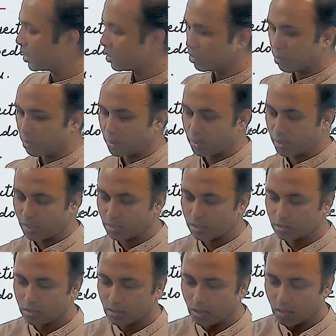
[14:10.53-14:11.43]

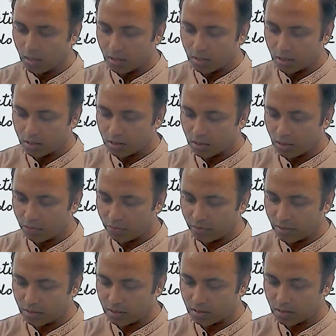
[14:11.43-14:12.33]
context, the
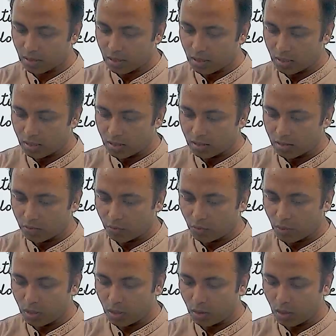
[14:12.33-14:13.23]
surface
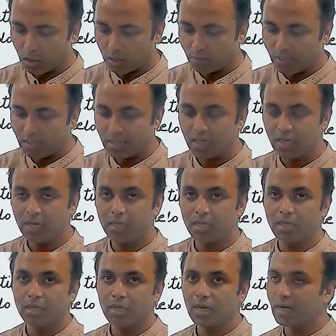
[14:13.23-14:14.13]
will not be
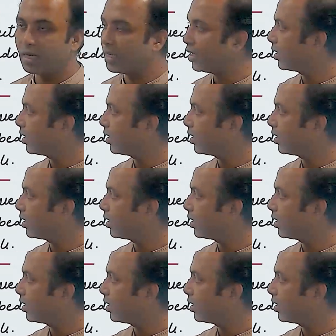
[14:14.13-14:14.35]
heating